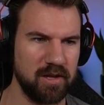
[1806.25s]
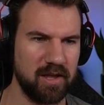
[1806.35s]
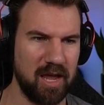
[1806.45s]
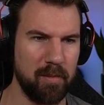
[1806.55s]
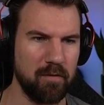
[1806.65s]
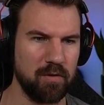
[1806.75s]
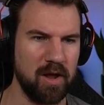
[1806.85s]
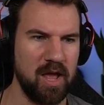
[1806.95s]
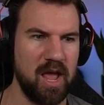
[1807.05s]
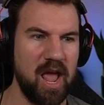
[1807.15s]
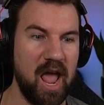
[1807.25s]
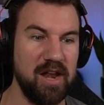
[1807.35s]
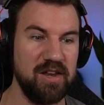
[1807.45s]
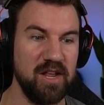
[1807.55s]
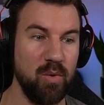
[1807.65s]
Game over.
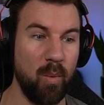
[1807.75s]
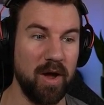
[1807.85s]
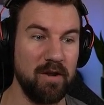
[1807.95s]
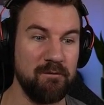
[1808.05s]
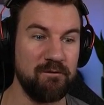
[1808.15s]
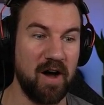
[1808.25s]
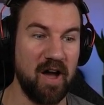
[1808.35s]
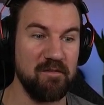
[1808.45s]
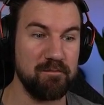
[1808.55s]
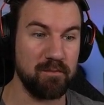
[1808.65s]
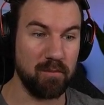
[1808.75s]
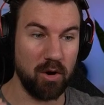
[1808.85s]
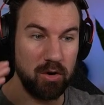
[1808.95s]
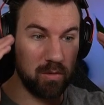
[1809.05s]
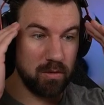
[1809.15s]
Ending one of five
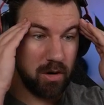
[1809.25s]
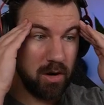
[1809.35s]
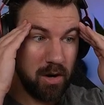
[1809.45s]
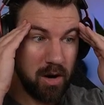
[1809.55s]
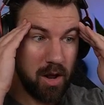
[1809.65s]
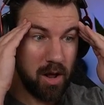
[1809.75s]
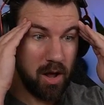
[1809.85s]
murderer?